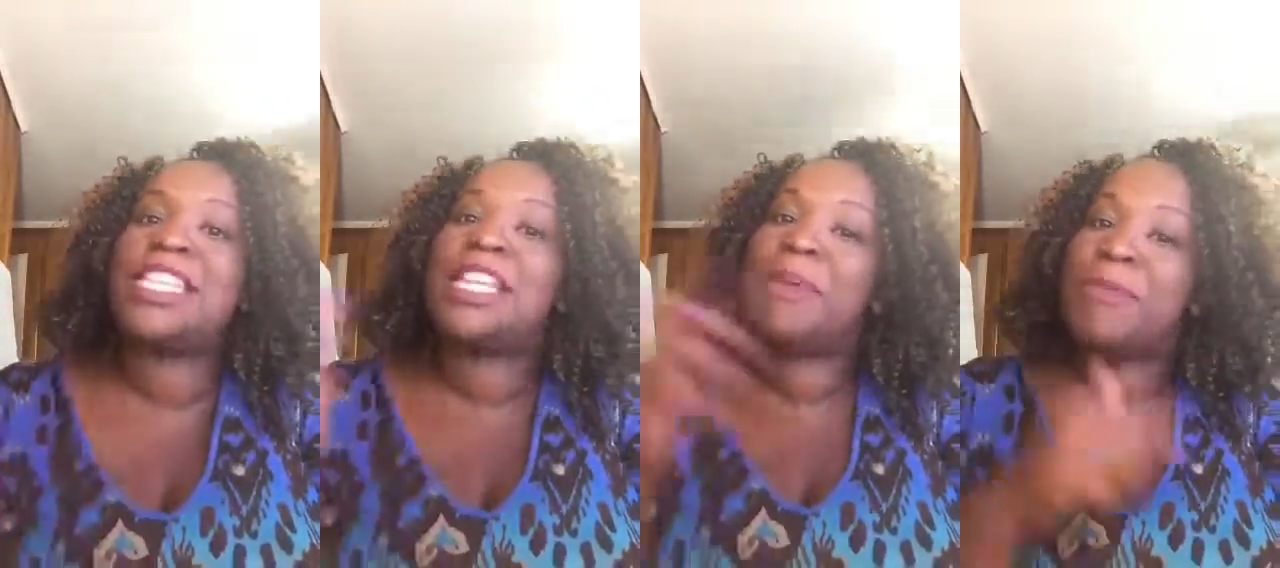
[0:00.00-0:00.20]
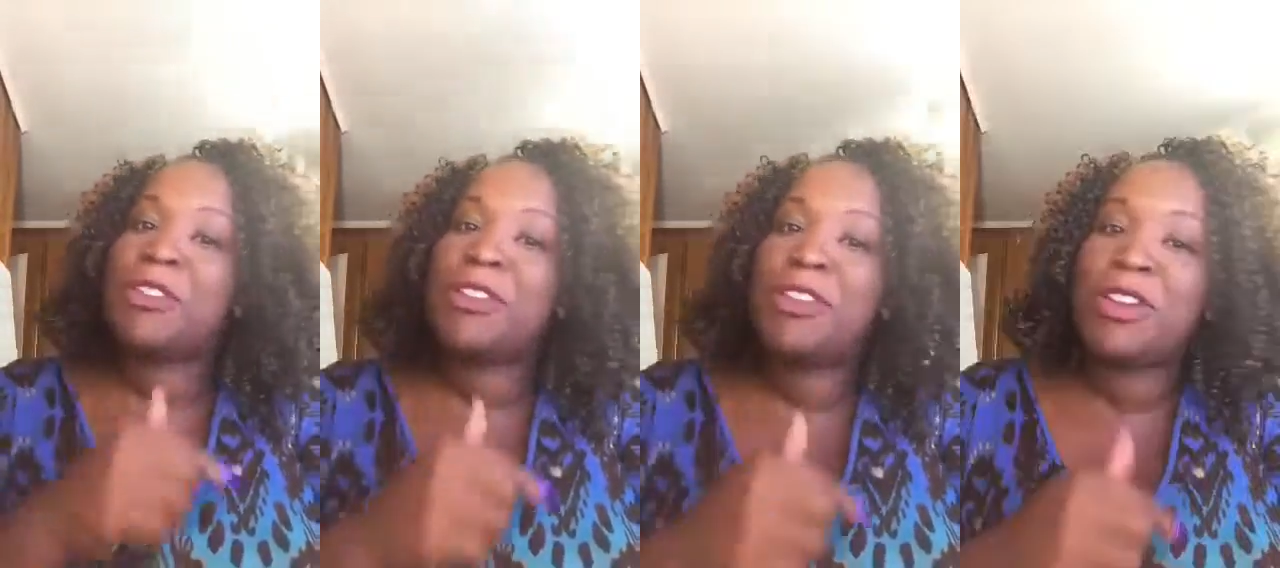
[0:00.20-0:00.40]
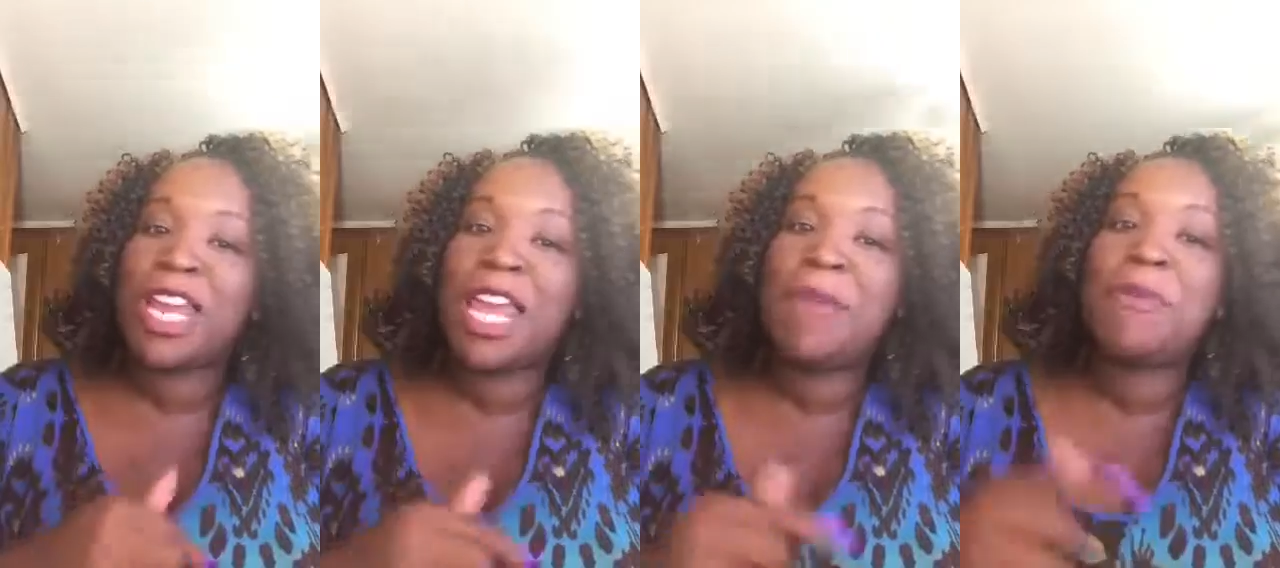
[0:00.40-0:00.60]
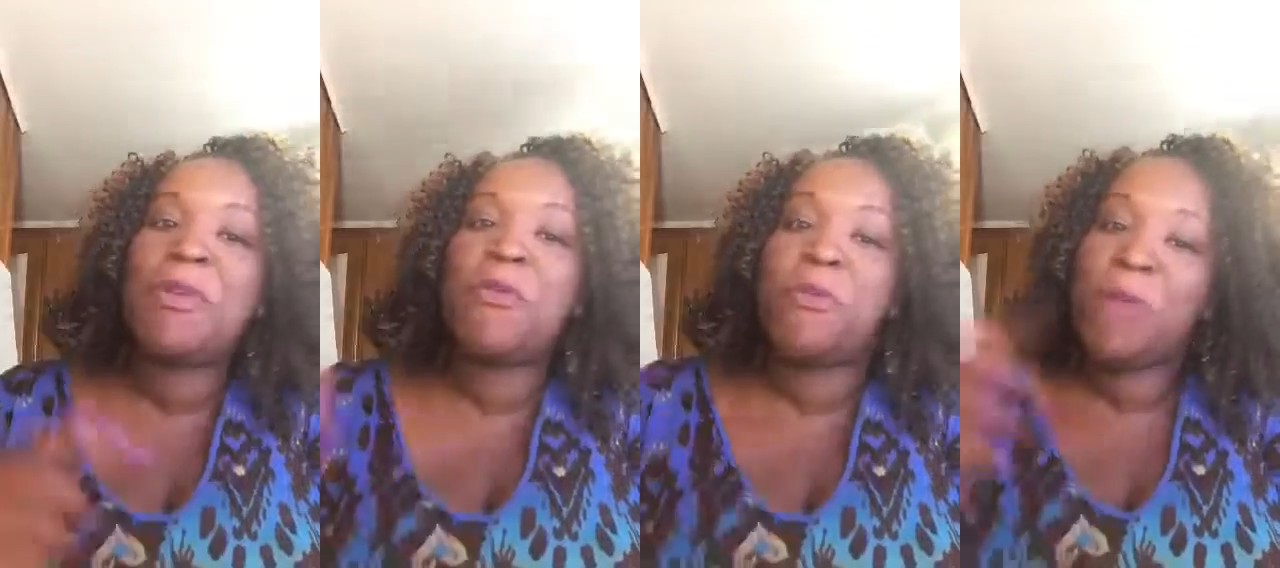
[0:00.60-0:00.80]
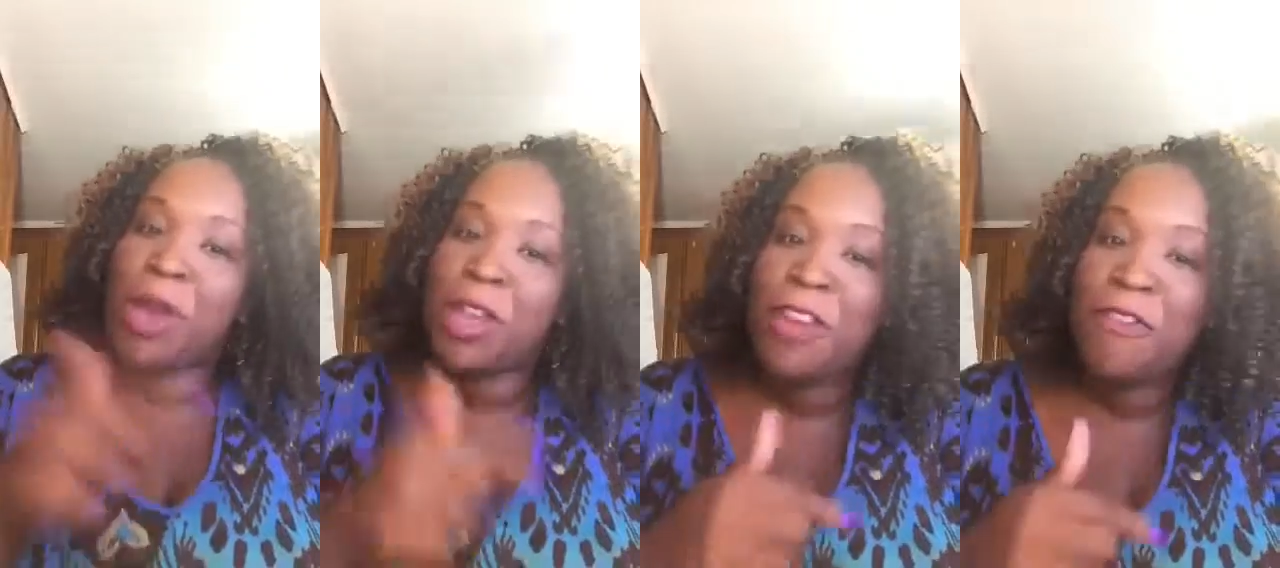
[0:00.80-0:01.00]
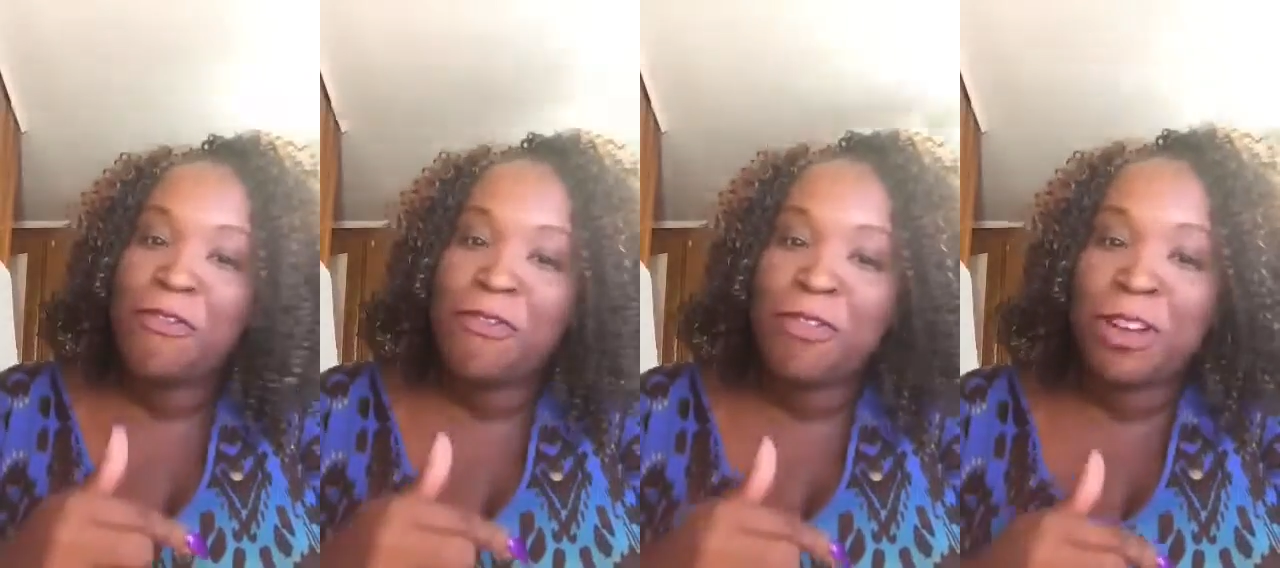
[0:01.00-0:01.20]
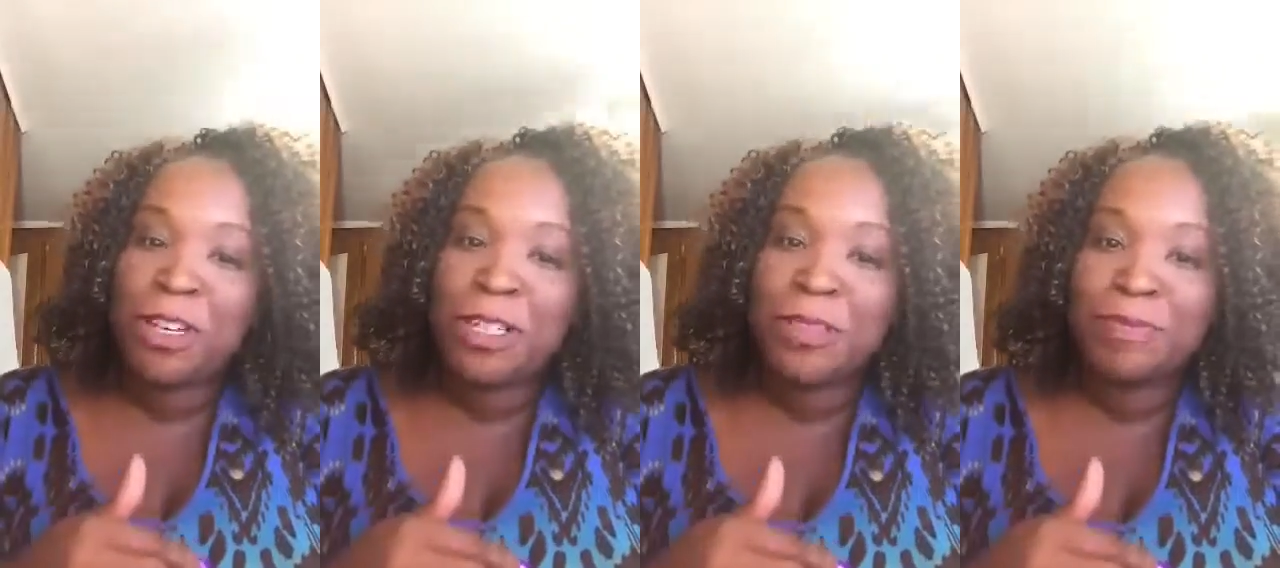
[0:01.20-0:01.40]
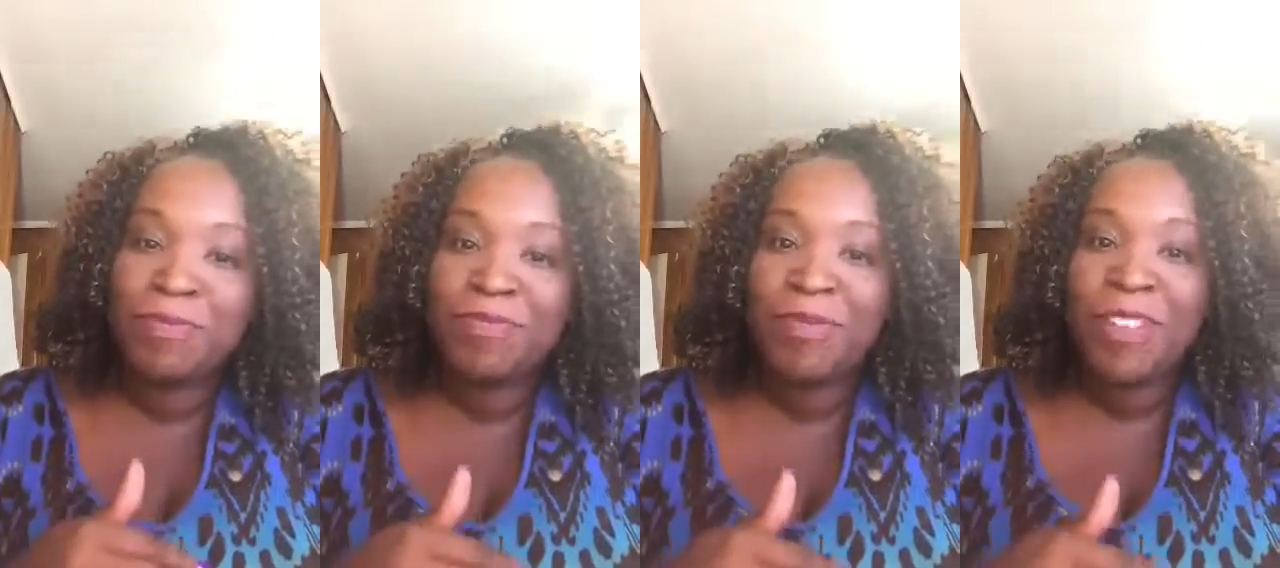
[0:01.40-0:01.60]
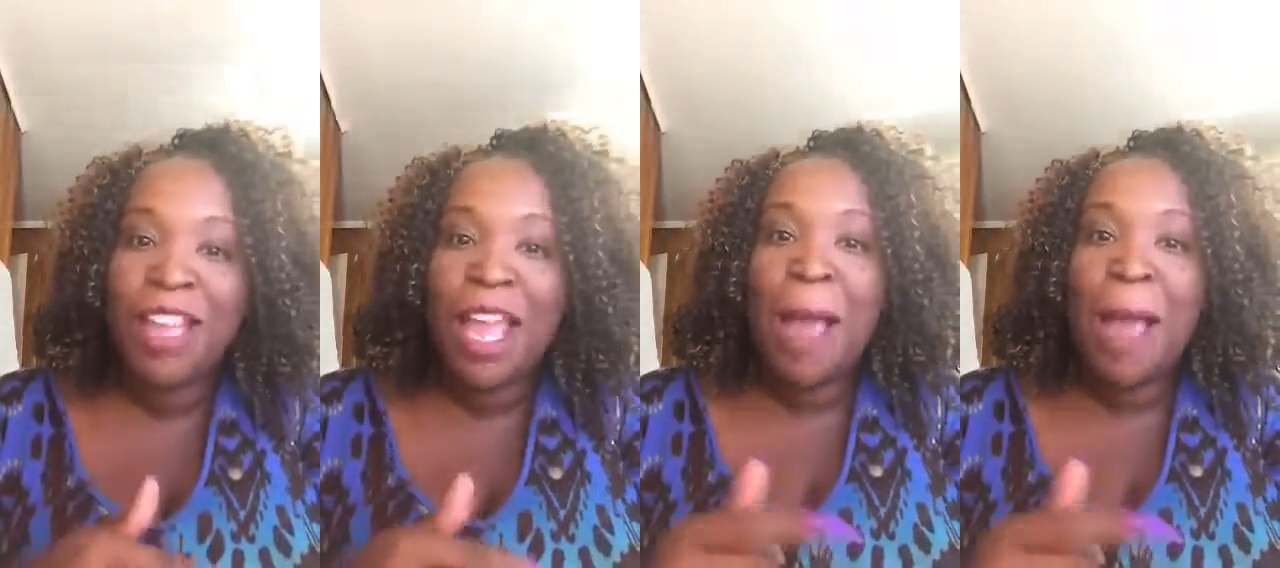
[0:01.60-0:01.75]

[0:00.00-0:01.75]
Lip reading: tell me your name and where you're from.